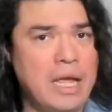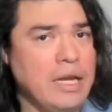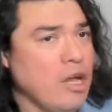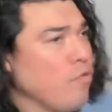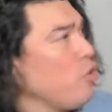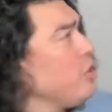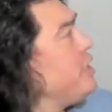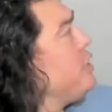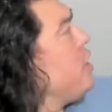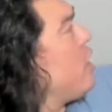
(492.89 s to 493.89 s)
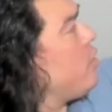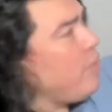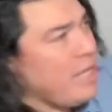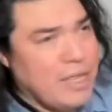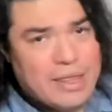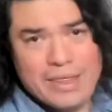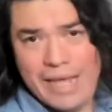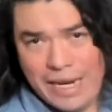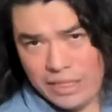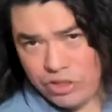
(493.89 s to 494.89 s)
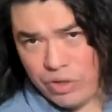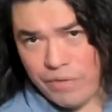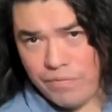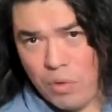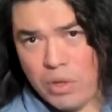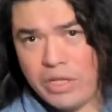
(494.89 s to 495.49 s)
Now, of course, it's not going to be that straightforward.